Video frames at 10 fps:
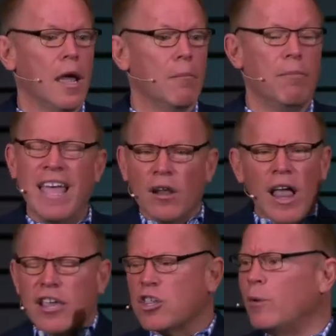
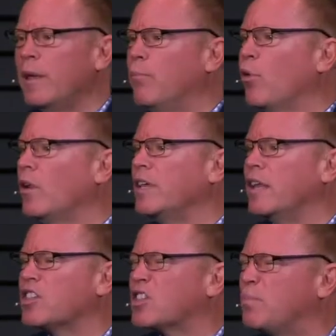intellectually
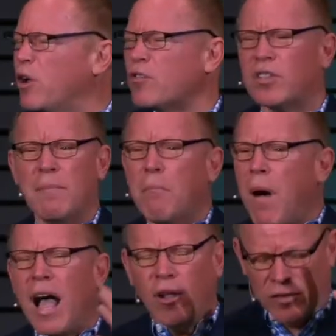brilliant, spiritually
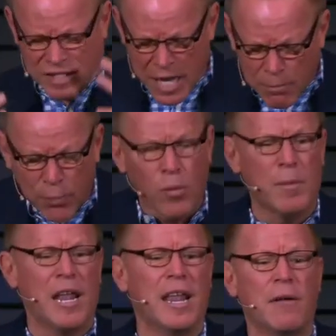mild
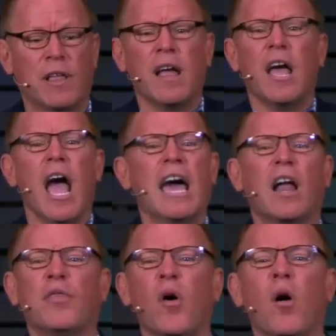temperament and everything. And
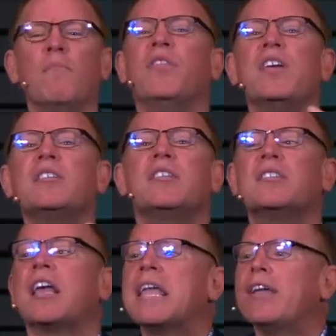I thought, this
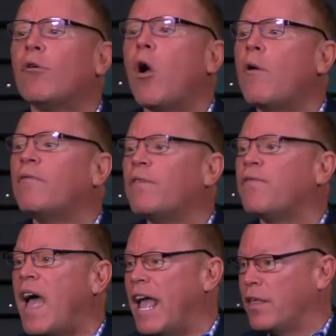is a hero of the
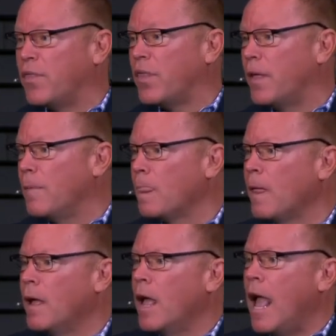faith.
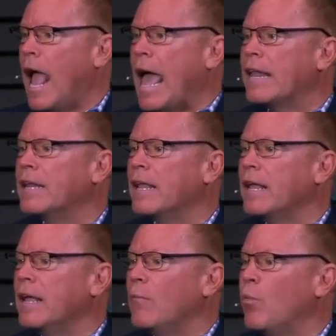
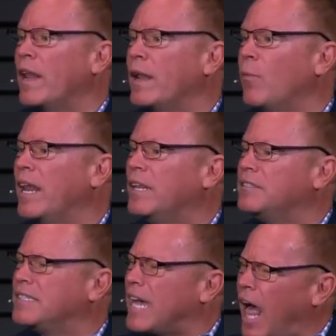And when, when
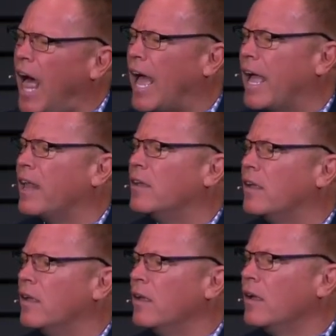he died,
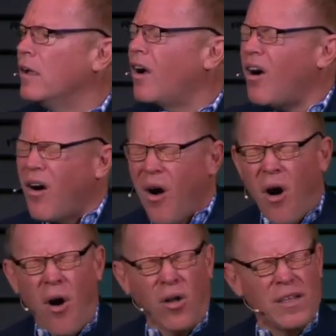
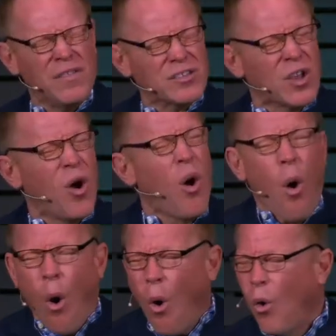all of this
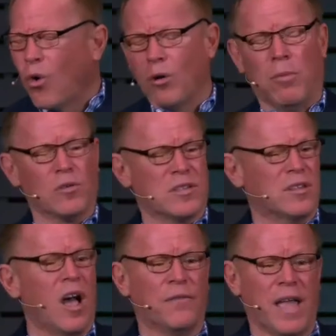horrible
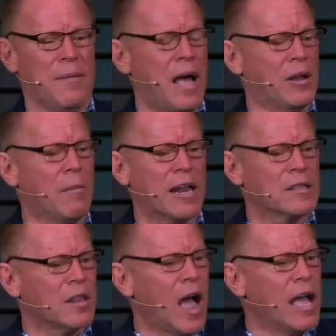stuff came out about
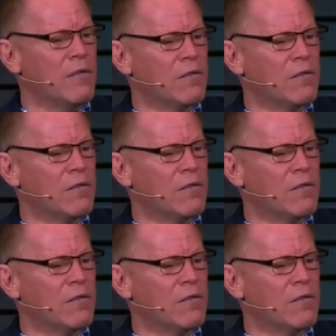his life.